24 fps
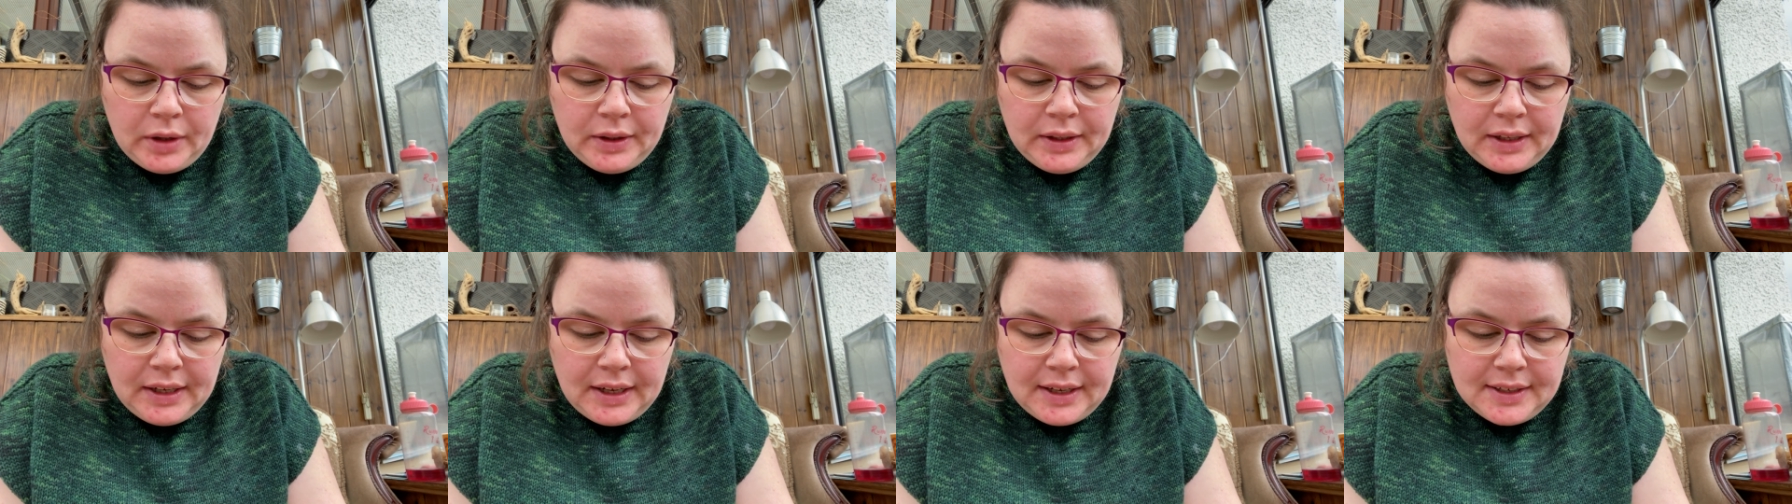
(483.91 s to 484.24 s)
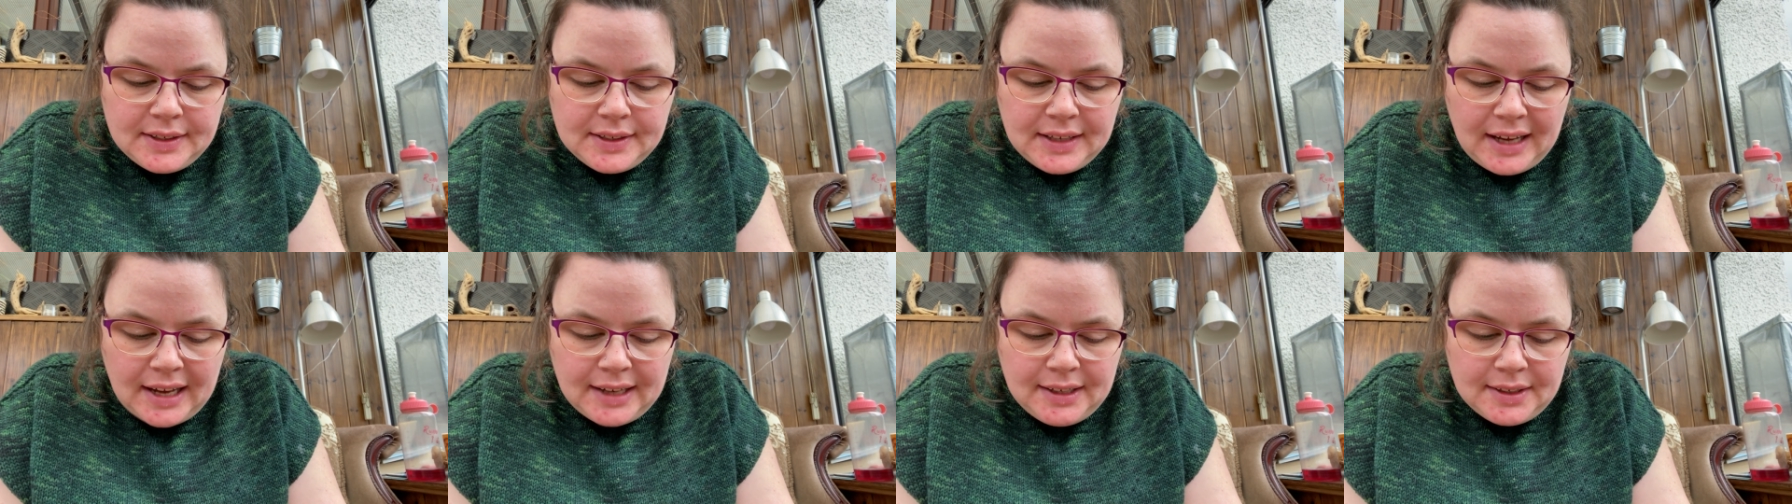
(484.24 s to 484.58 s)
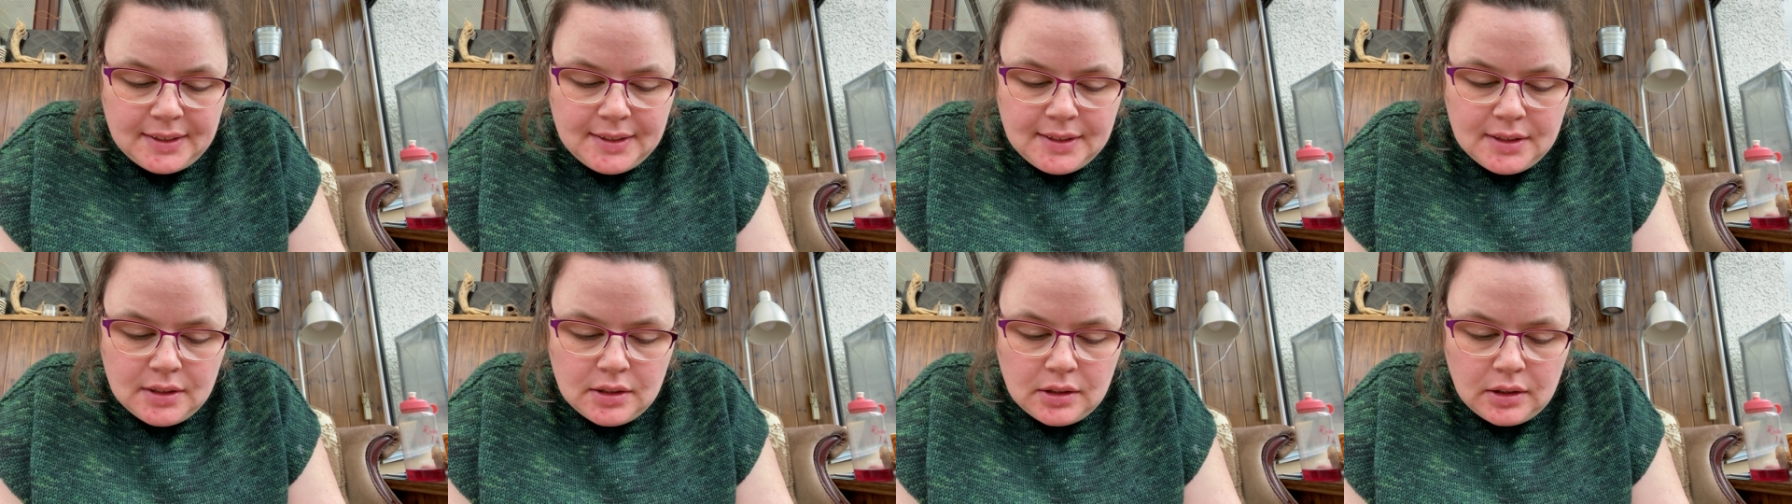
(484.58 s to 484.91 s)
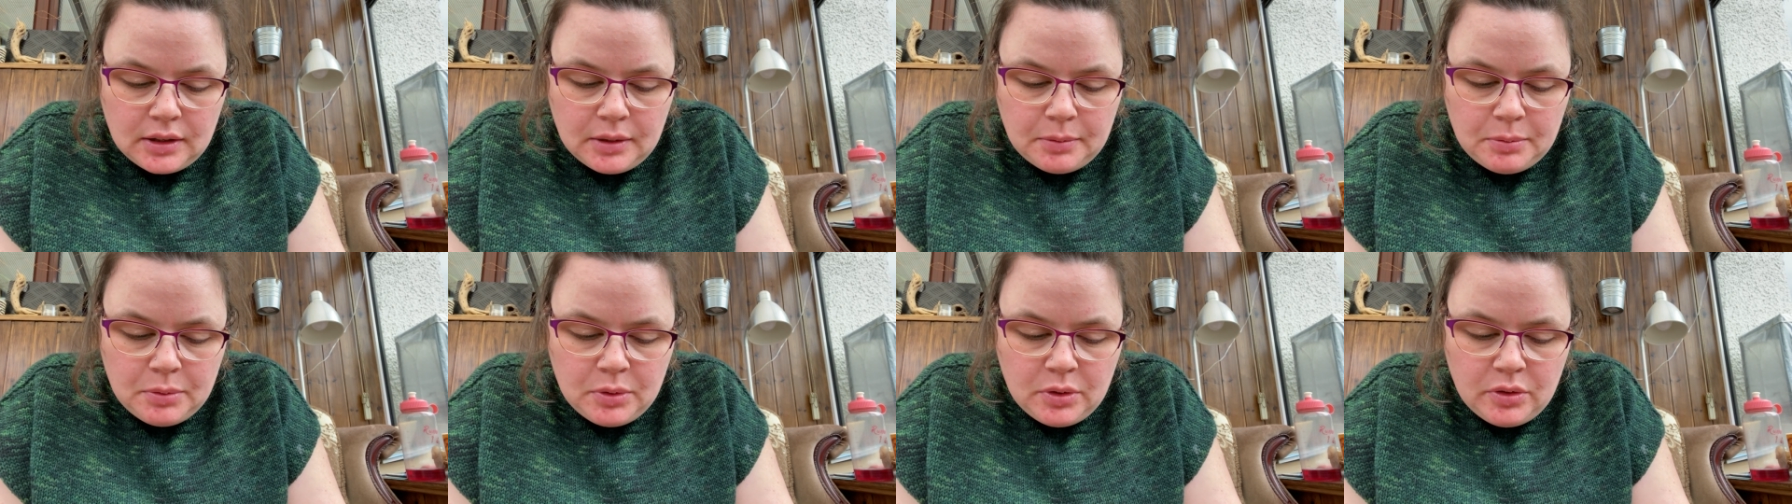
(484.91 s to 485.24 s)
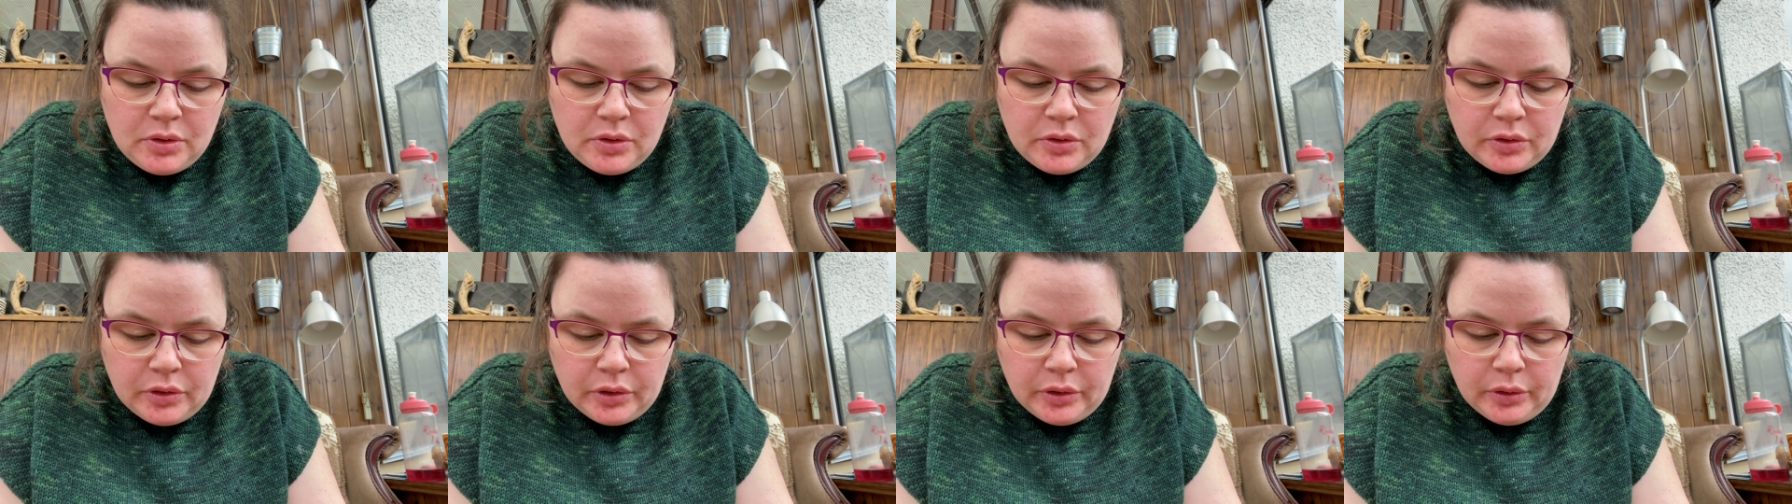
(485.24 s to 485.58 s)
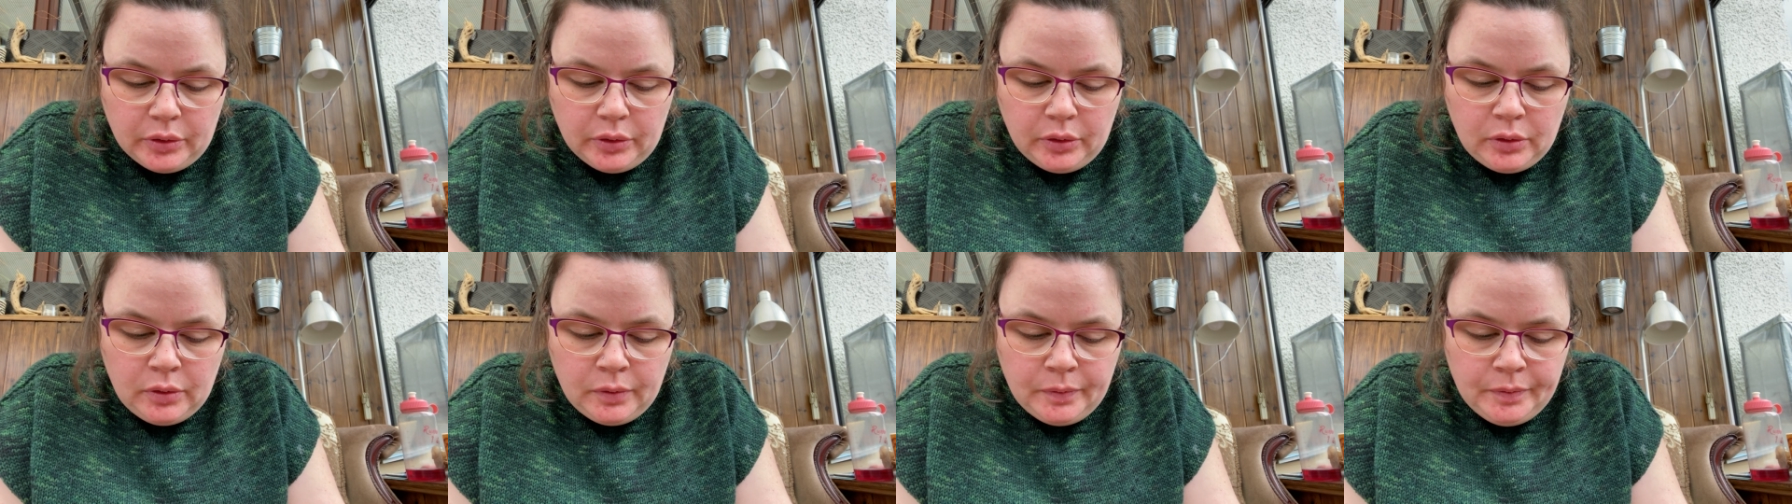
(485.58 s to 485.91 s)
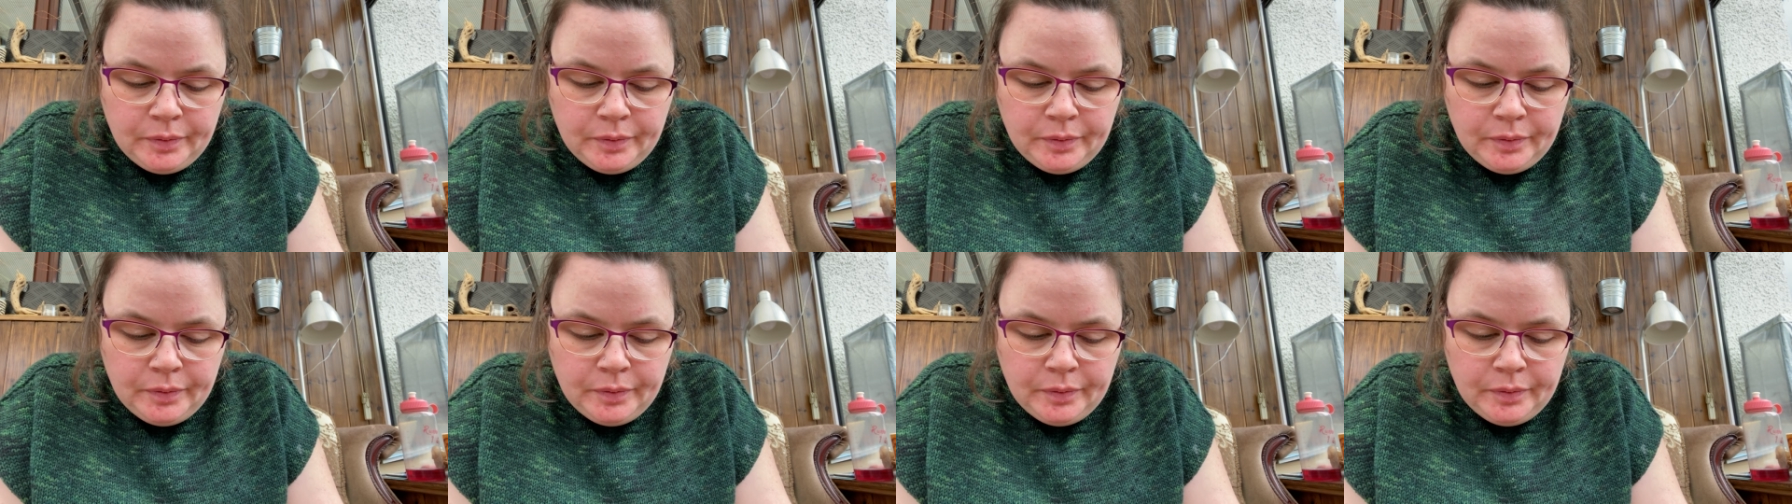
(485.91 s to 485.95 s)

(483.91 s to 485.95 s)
that has kind of slipped through.